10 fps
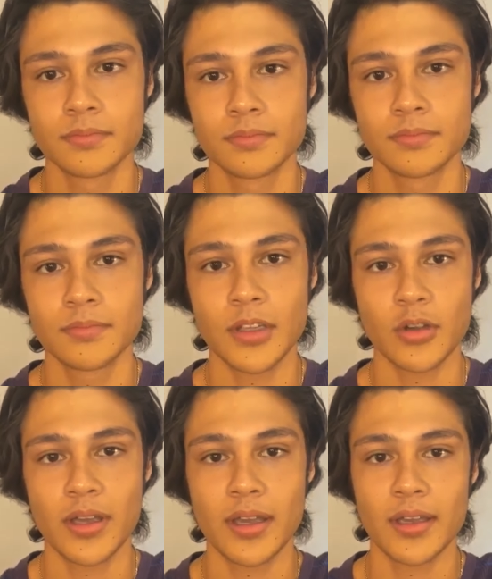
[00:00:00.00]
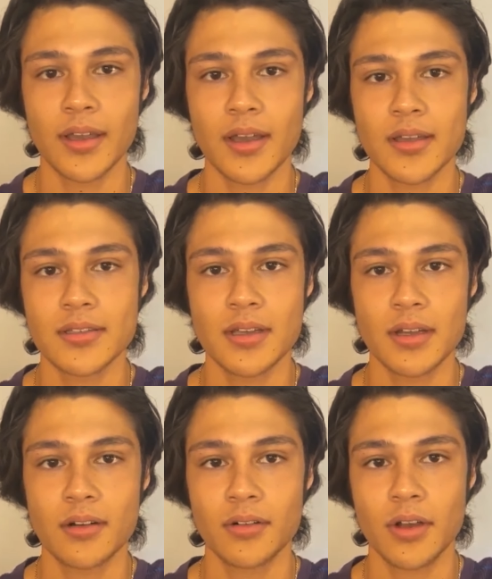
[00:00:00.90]
Okay, guys, I
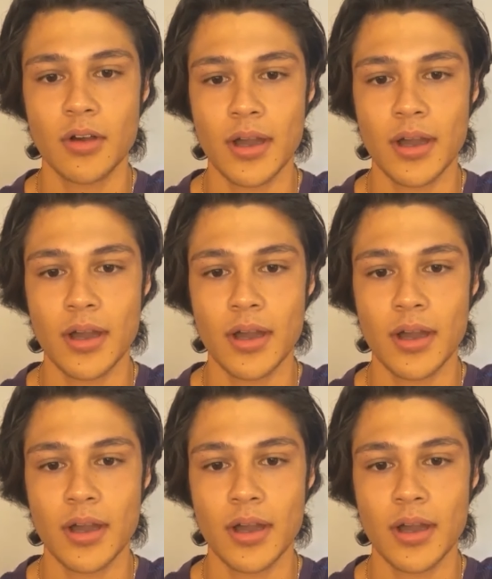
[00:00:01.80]
don't know how to...